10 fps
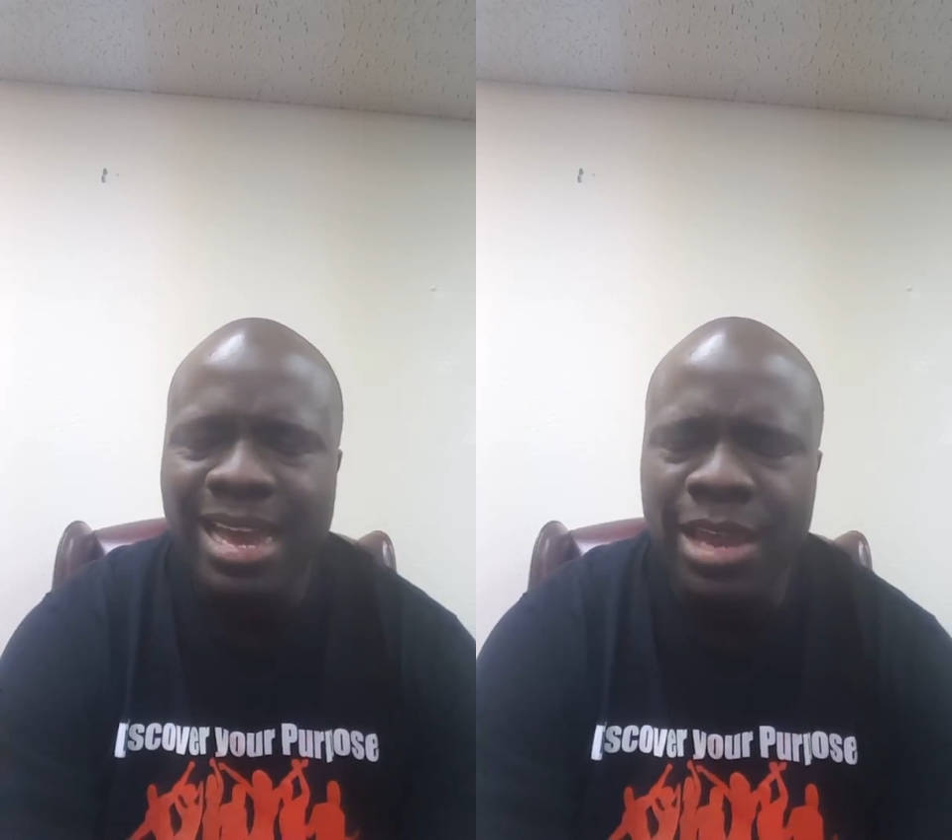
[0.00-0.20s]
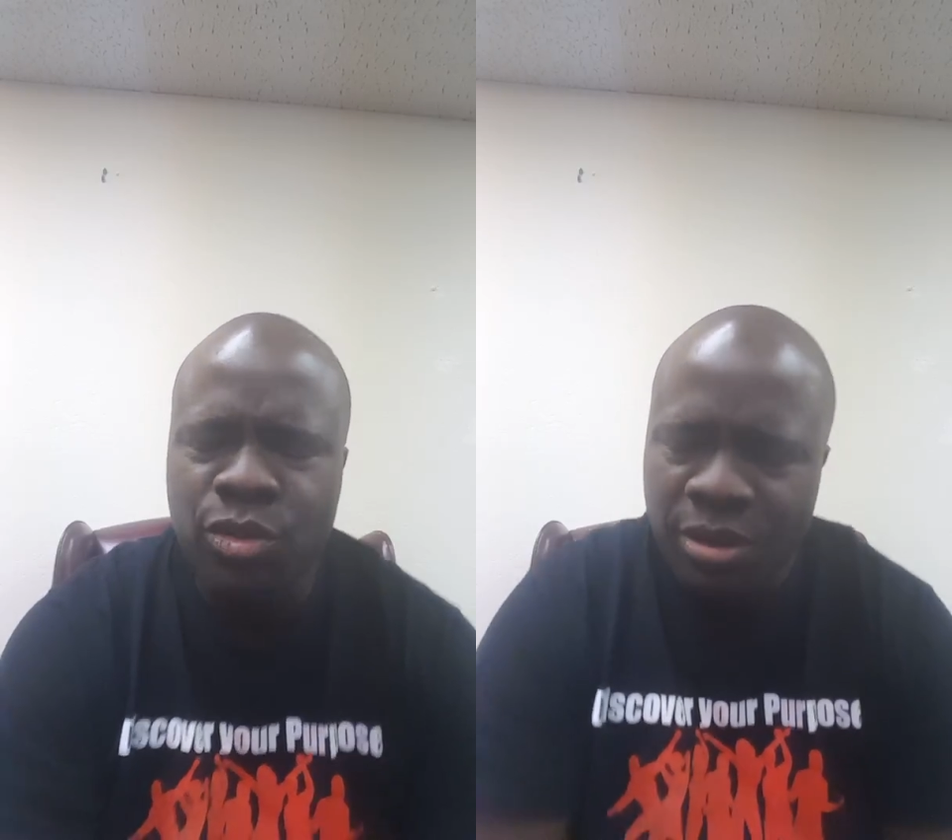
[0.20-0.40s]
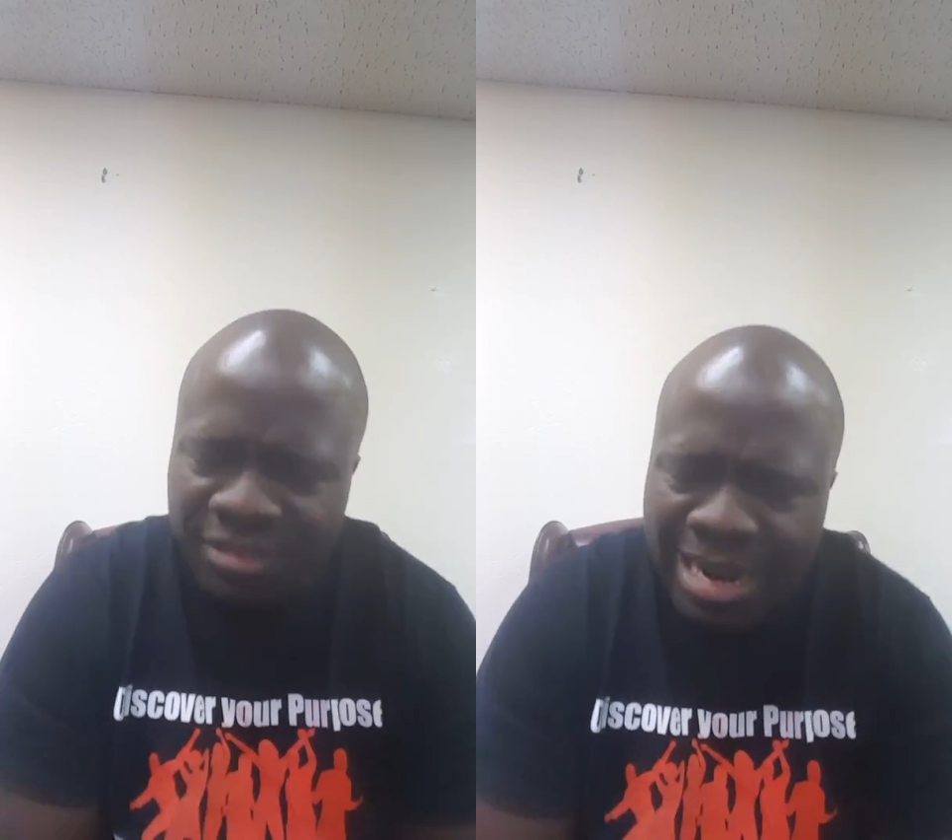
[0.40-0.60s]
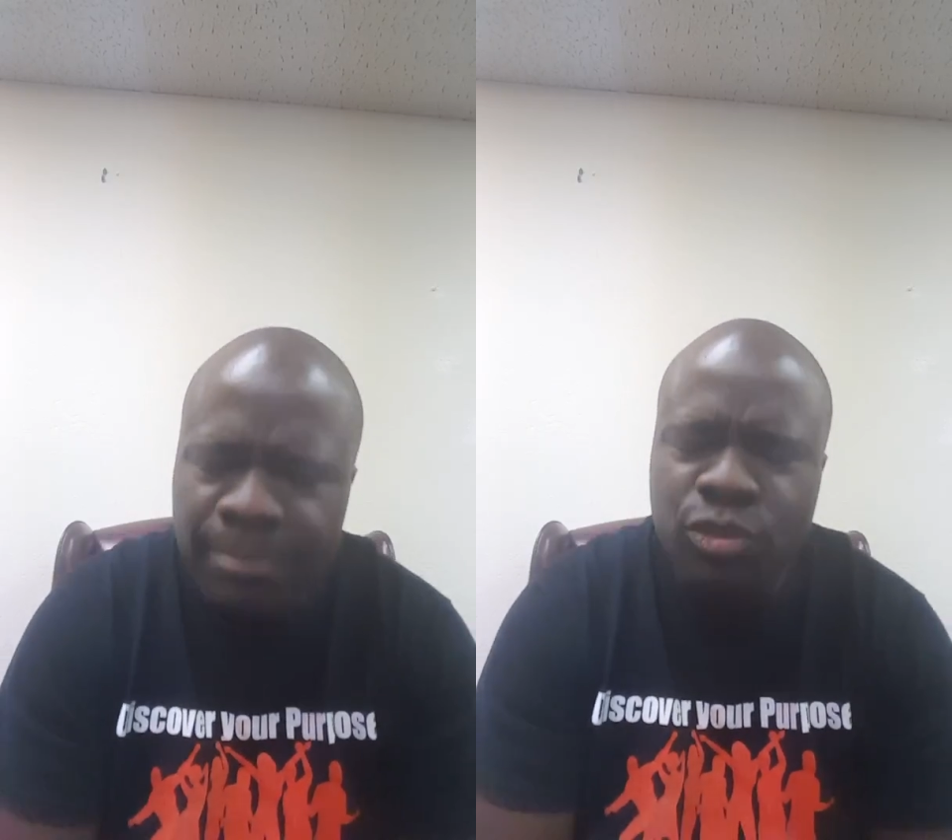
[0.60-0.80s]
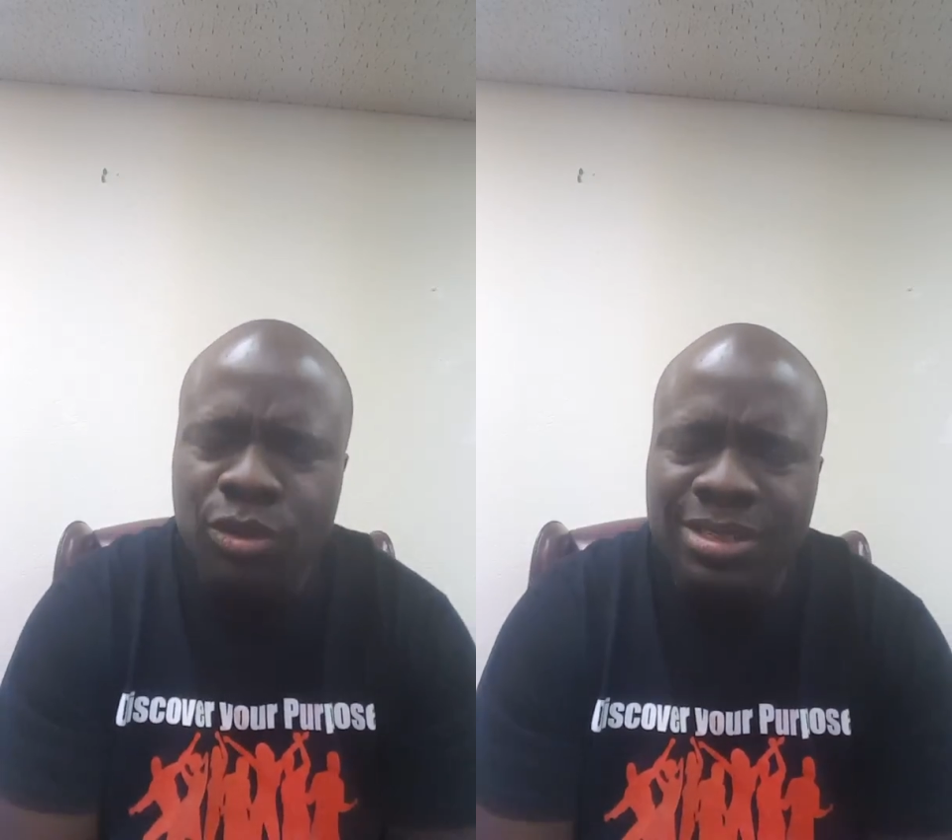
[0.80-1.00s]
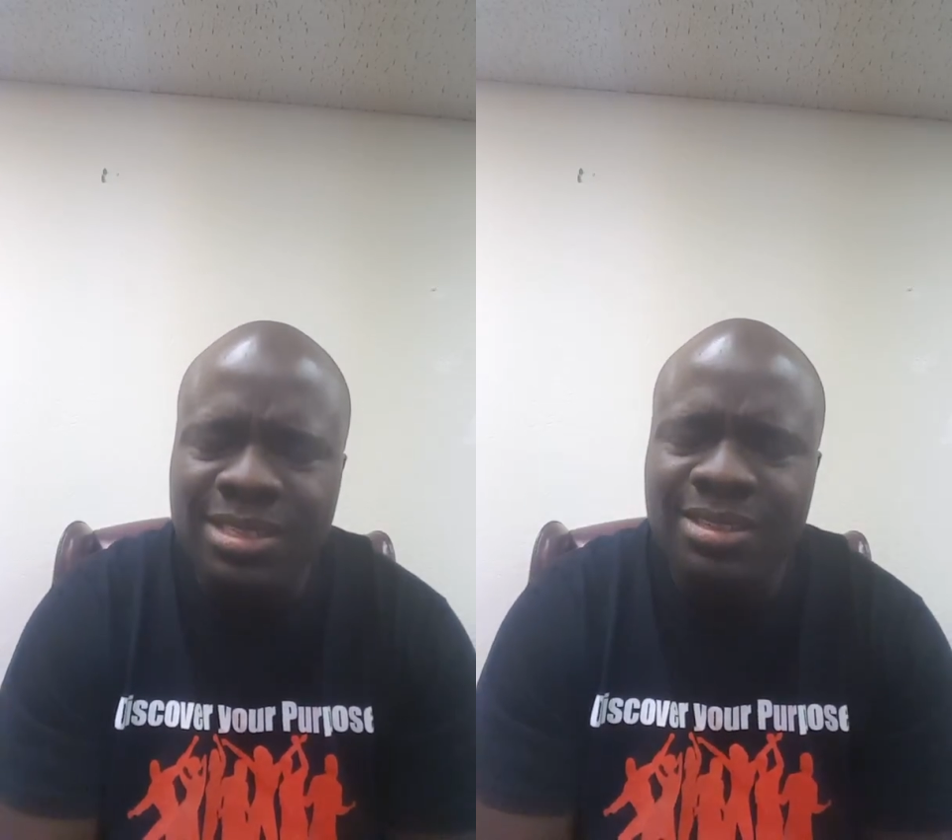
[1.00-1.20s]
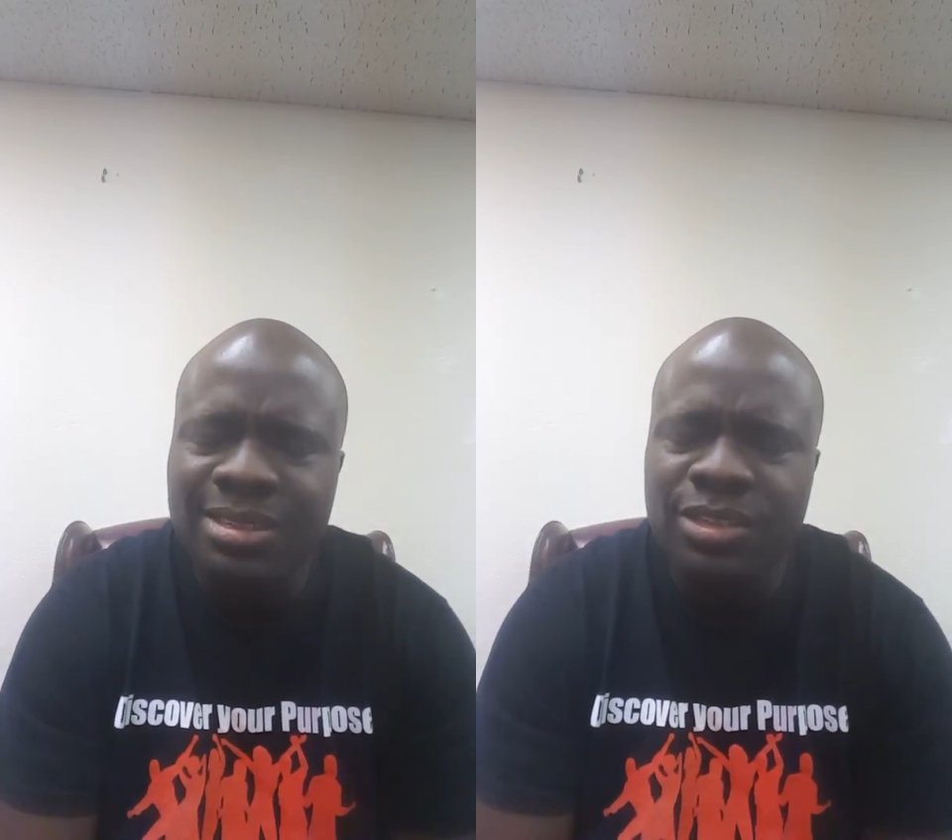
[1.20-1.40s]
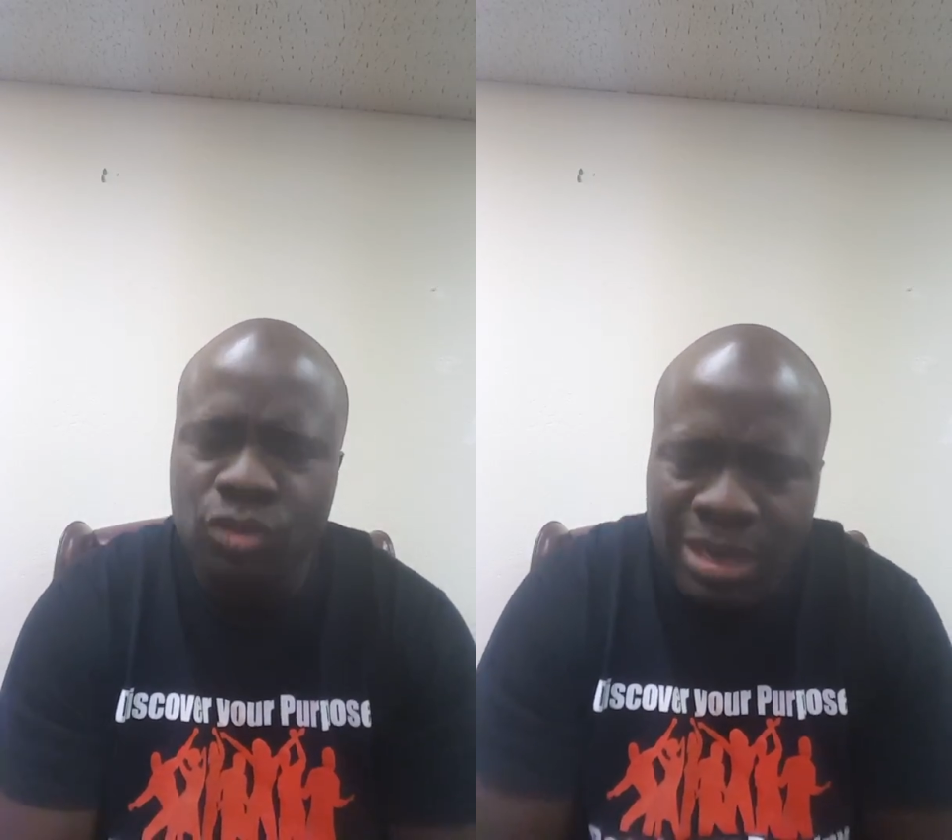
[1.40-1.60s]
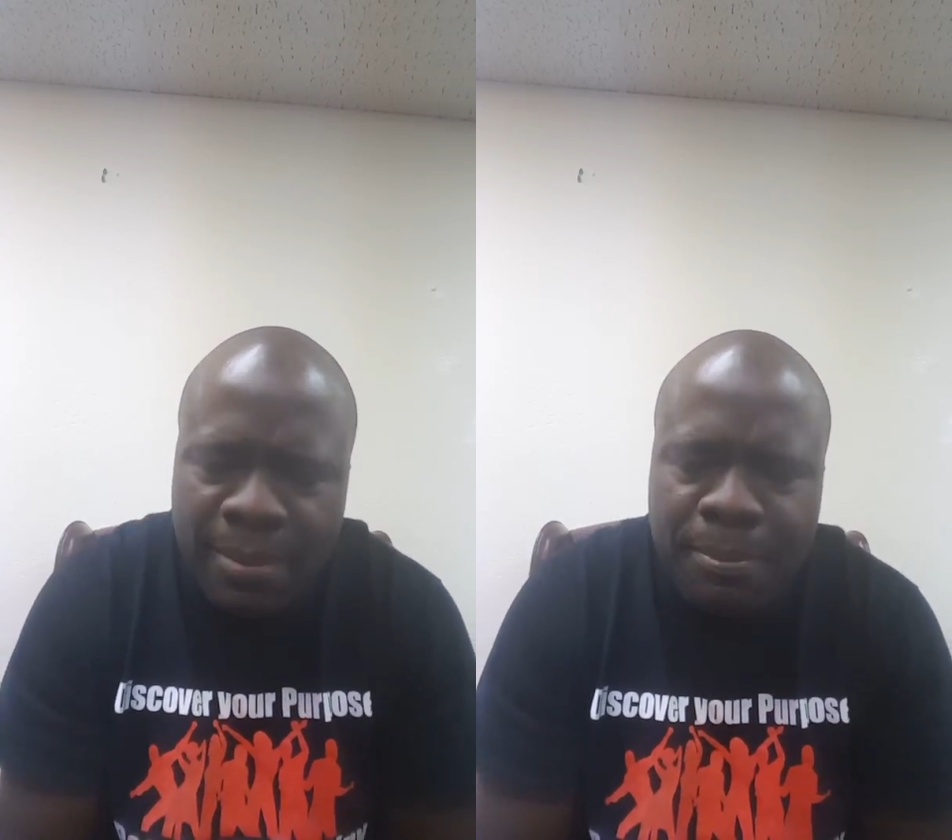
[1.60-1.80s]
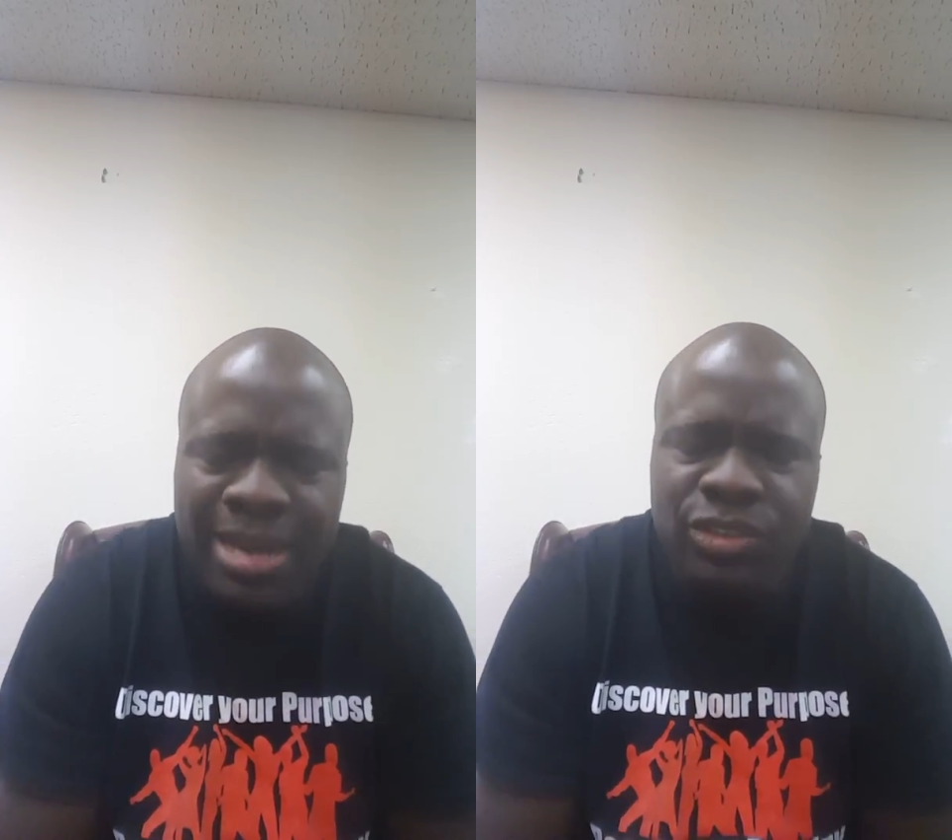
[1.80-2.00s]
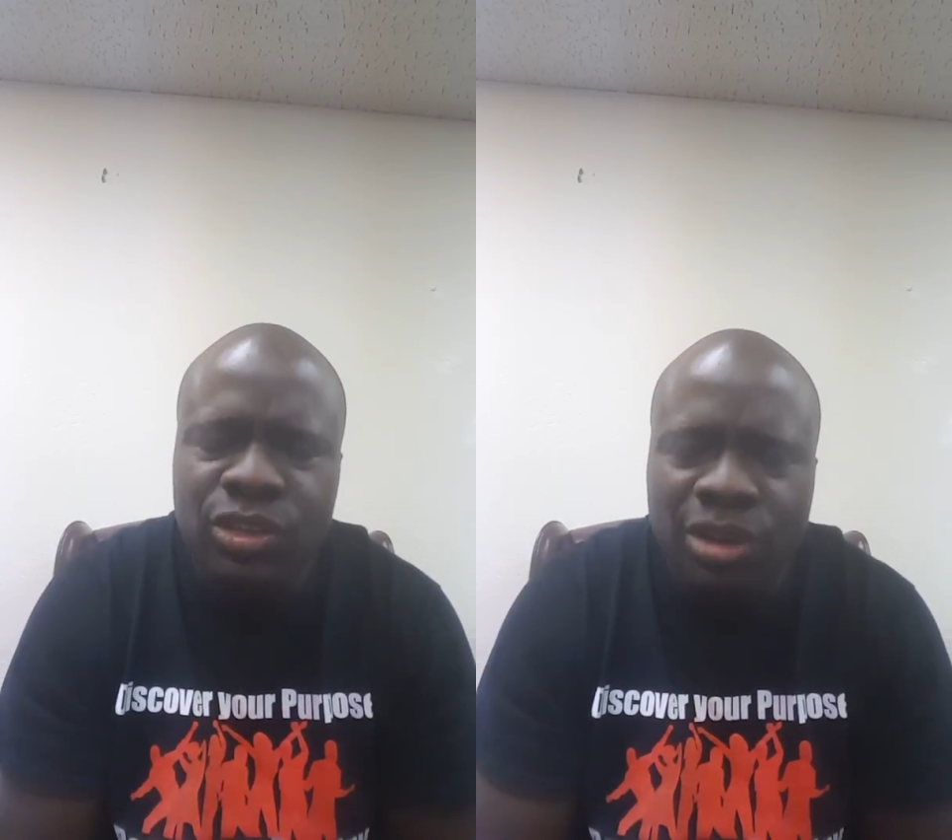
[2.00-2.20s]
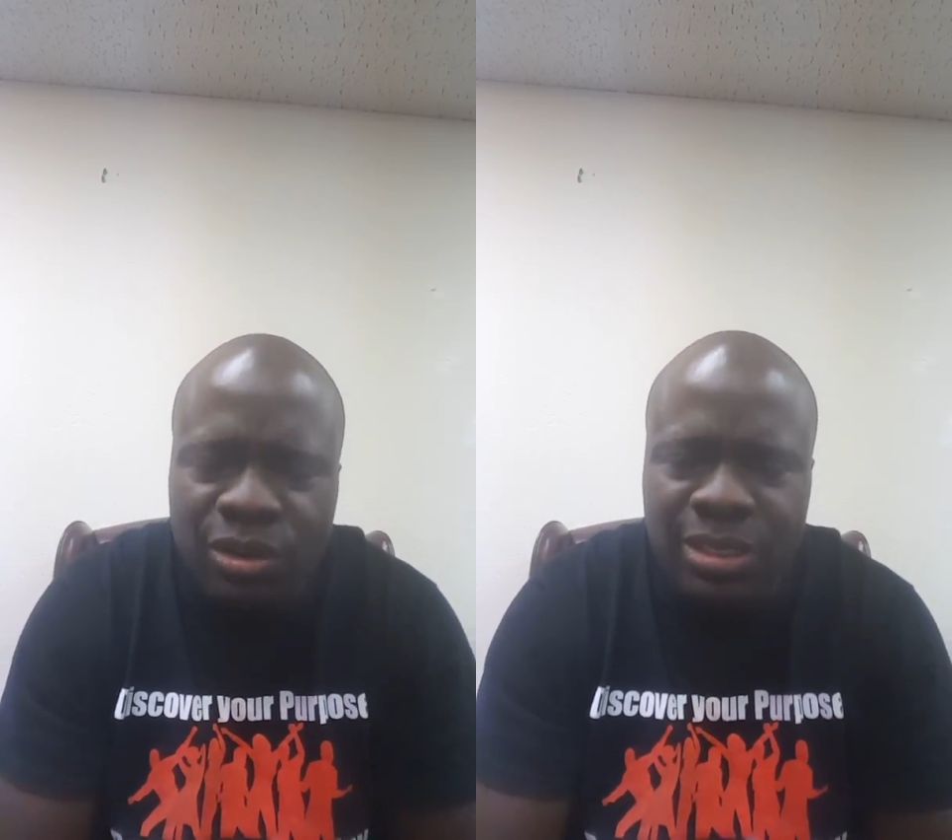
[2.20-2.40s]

and you have come to your senses to come back to God,